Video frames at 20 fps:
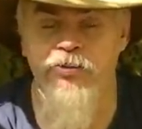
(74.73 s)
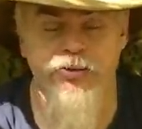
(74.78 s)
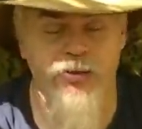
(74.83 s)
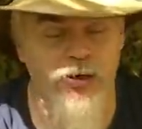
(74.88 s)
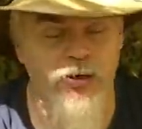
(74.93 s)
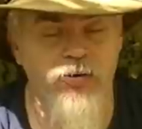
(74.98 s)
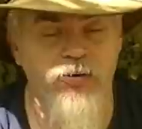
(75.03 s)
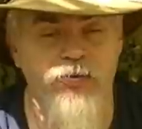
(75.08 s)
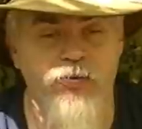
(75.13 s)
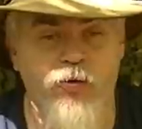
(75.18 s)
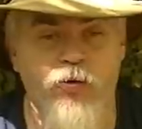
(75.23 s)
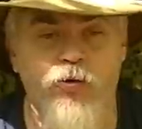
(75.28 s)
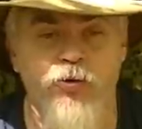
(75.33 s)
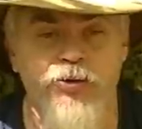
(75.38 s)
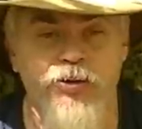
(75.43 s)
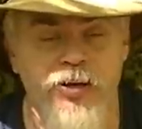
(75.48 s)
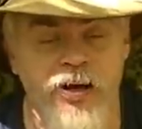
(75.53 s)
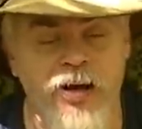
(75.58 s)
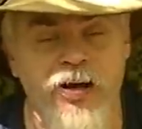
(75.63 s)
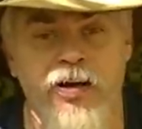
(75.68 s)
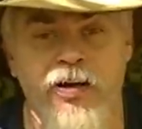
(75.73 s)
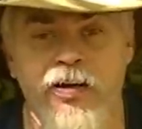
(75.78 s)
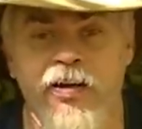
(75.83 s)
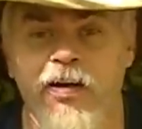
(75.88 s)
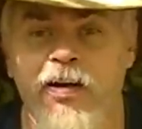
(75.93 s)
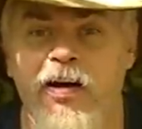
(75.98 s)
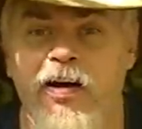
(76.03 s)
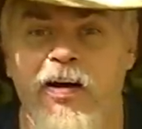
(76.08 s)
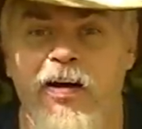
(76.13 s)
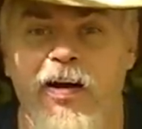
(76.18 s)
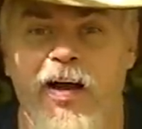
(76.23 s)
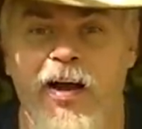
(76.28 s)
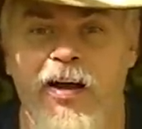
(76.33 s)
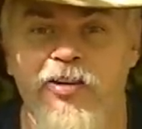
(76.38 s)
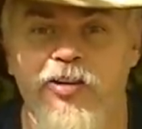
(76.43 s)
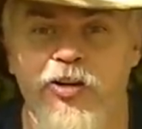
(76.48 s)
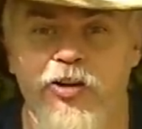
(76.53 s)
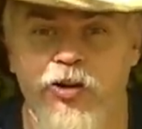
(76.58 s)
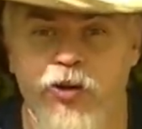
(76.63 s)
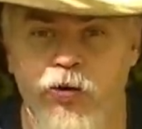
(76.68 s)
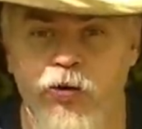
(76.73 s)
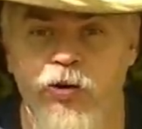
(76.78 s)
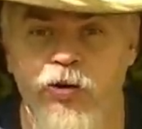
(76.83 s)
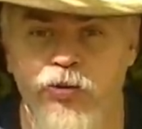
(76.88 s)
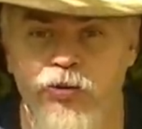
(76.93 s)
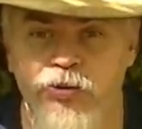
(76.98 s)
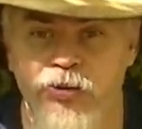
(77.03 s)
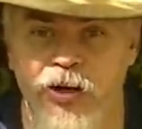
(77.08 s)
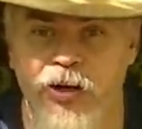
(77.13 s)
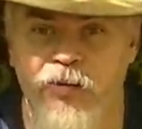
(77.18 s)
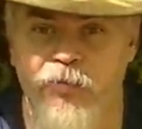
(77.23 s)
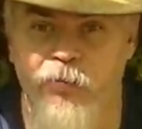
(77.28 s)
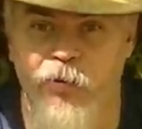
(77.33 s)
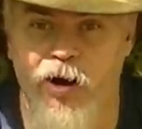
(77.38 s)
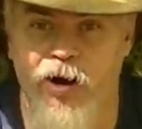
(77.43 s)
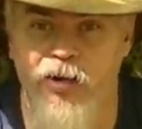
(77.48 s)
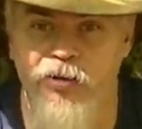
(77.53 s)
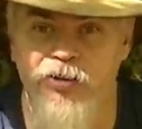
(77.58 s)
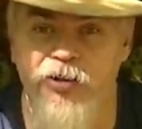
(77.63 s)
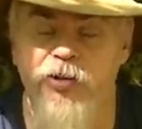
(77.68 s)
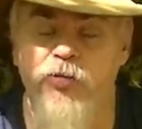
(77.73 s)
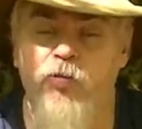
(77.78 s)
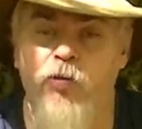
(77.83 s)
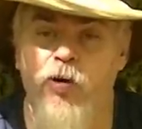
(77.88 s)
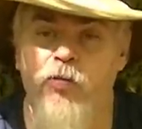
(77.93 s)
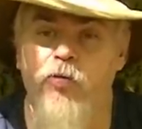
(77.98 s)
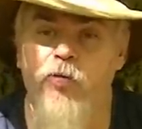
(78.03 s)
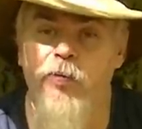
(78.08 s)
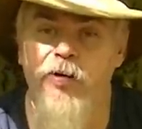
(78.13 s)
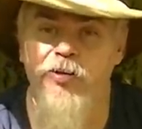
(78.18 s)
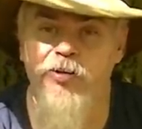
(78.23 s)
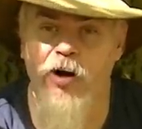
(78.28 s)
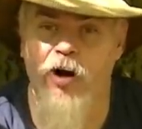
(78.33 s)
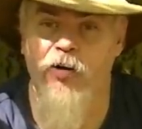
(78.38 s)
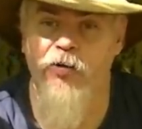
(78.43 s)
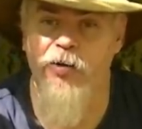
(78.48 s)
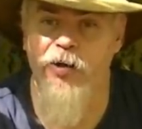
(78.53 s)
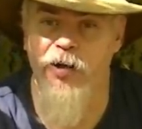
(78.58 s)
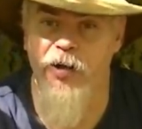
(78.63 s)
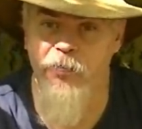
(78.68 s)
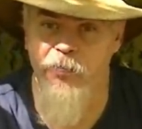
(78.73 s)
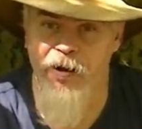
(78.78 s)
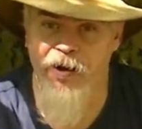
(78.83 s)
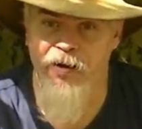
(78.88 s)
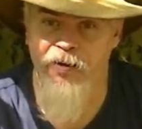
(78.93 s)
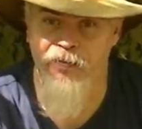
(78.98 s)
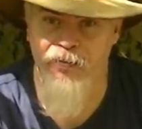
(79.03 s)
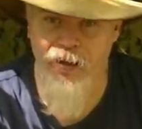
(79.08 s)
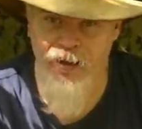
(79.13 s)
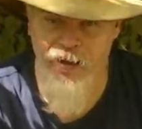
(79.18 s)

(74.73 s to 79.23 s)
So for today, as a do-it-yourself project, we will be talking about